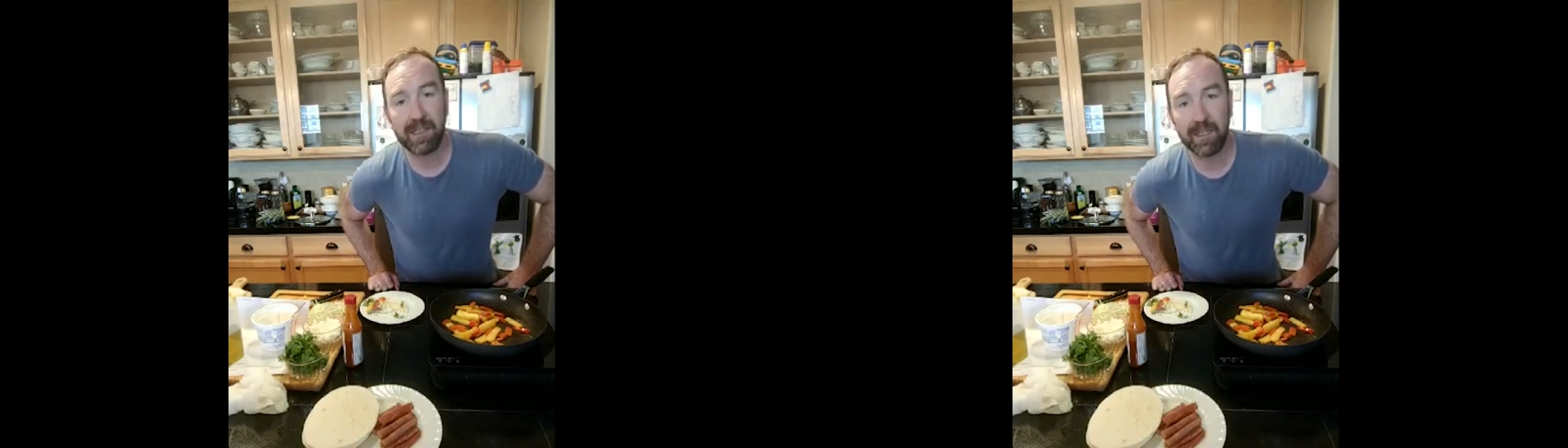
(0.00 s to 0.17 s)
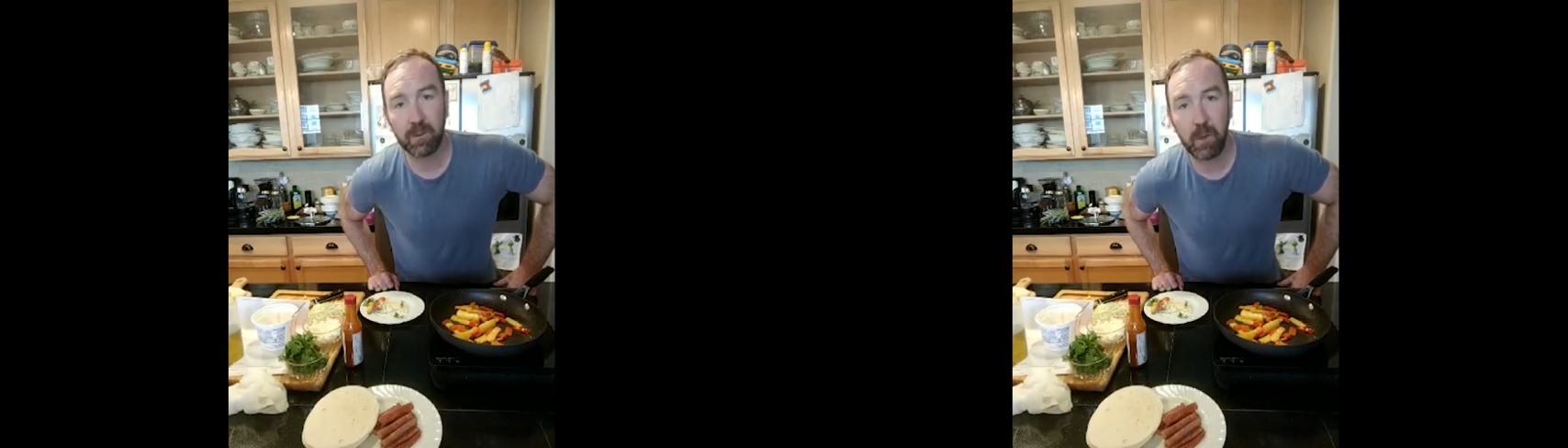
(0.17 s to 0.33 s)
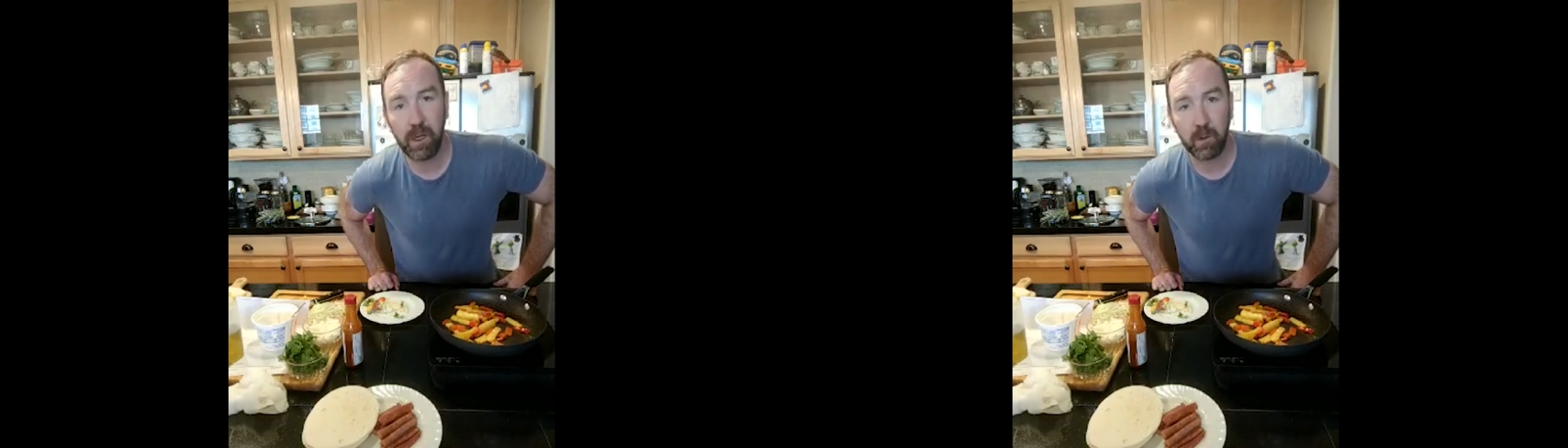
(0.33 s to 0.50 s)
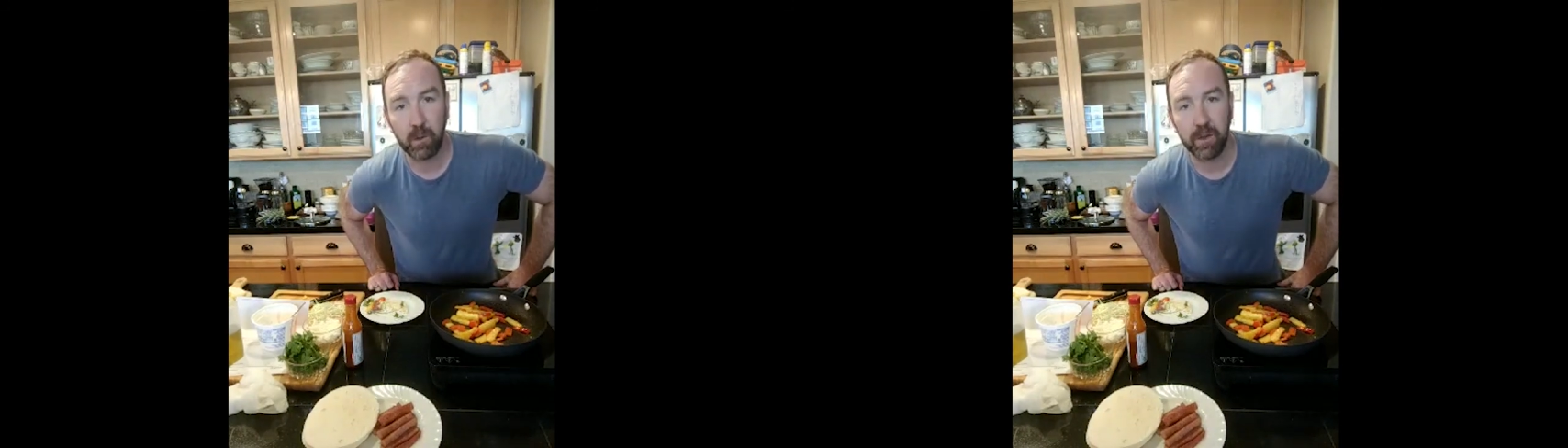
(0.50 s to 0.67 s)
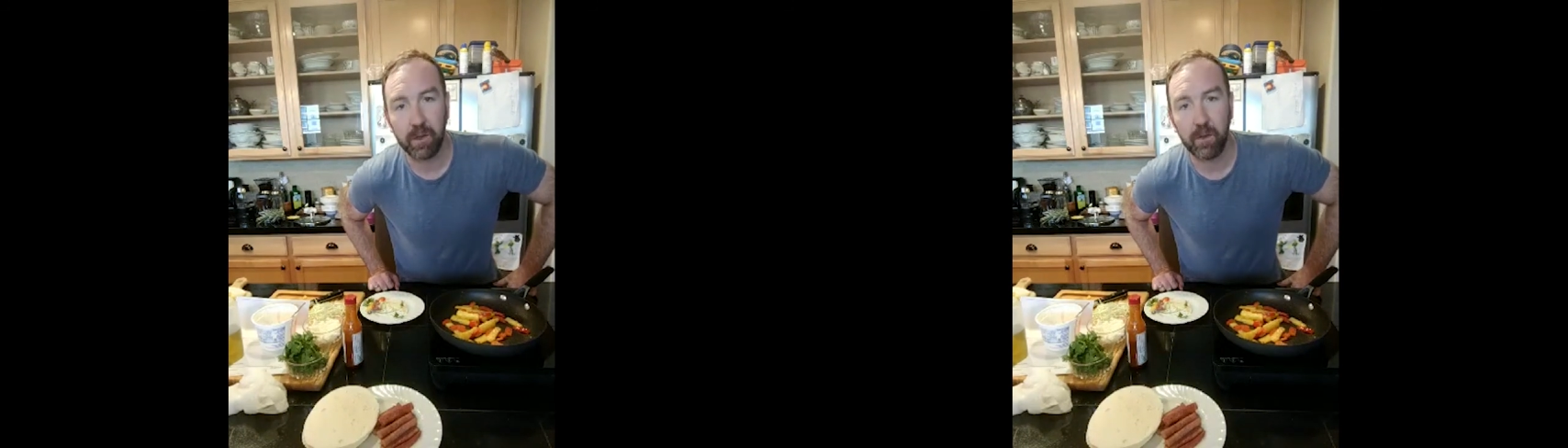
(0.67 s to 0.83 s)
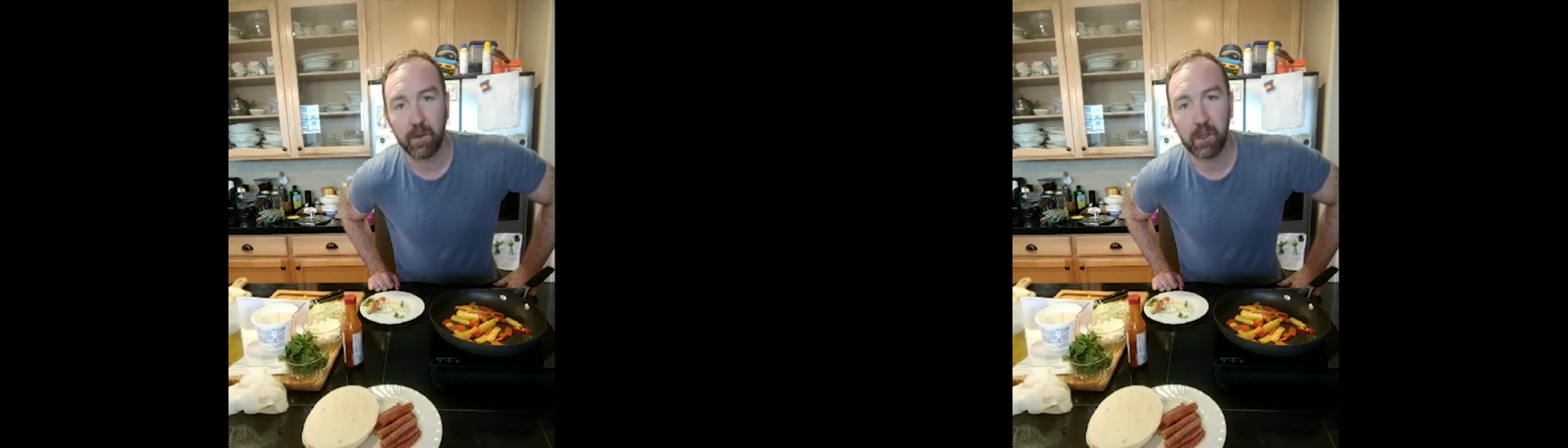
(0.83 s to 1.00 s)
next week with
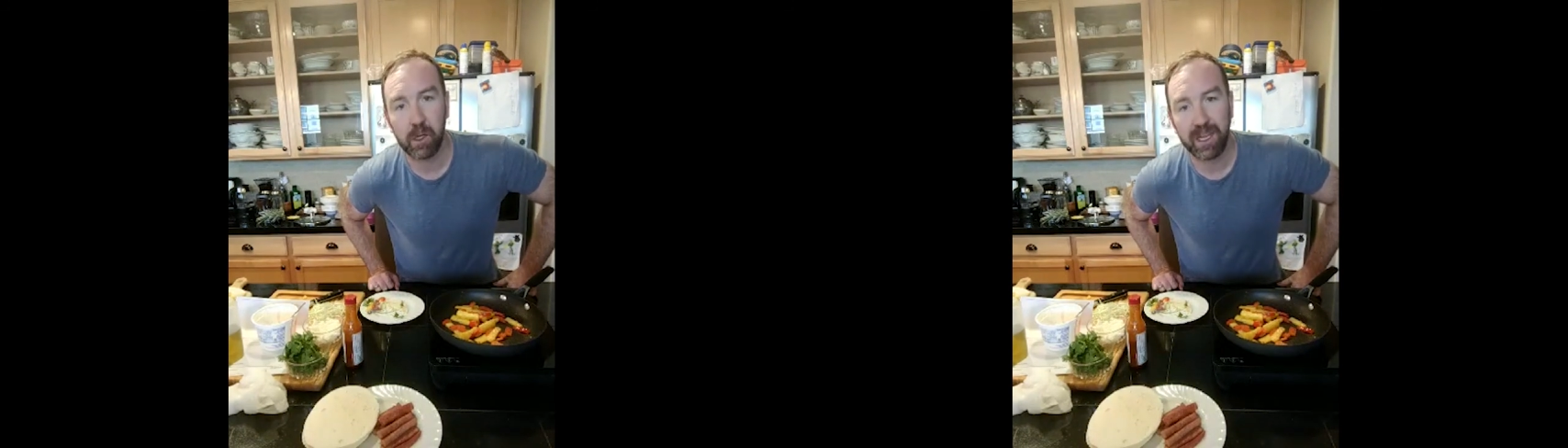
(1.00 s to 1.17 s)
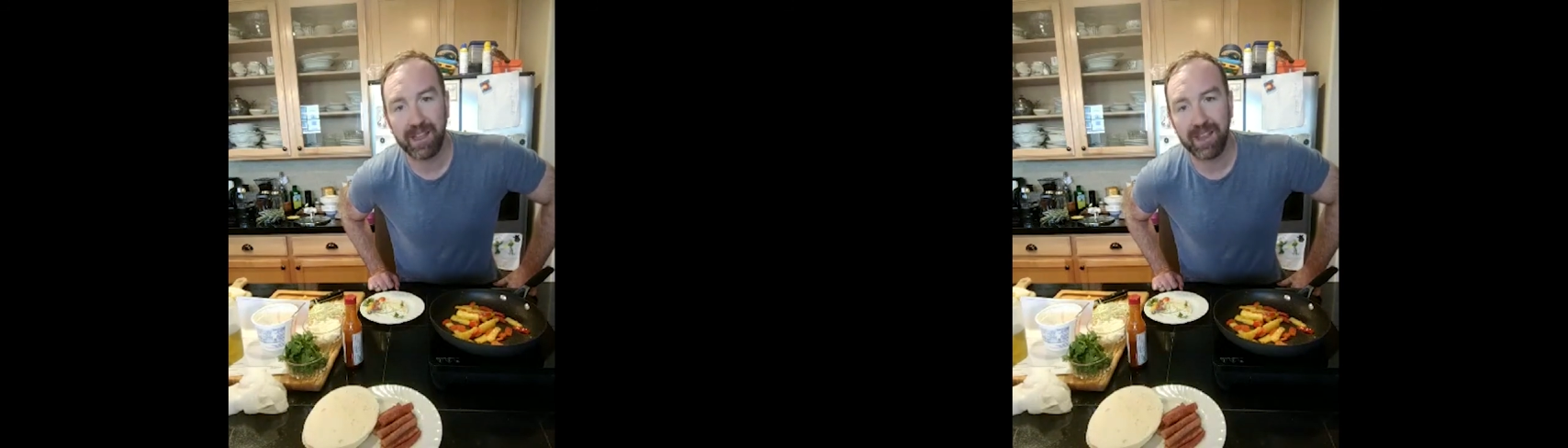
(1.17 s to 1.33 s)
another Cooking